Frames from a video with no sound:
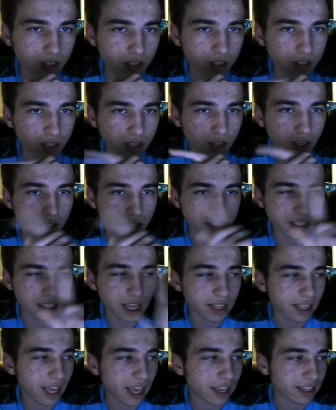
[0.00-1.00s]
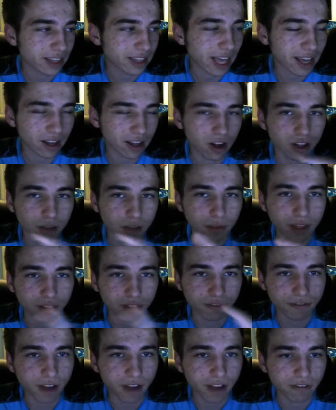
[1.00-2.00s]
10k in that column, and then
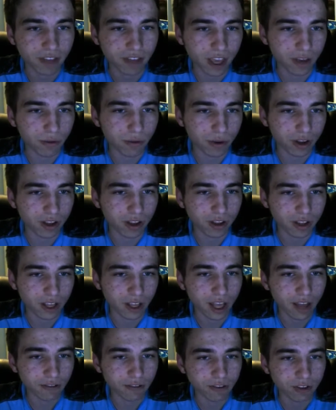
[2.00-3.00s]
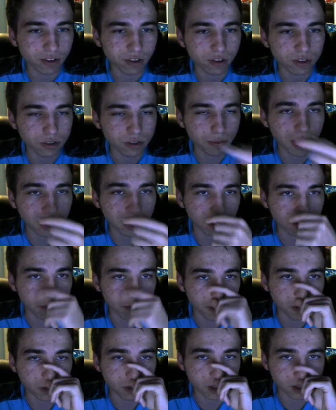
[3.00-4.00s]
5k wherever Dramatic
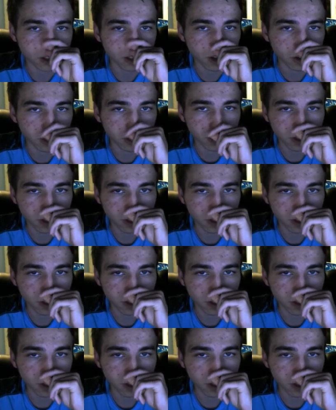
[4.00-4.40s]
Composer is going,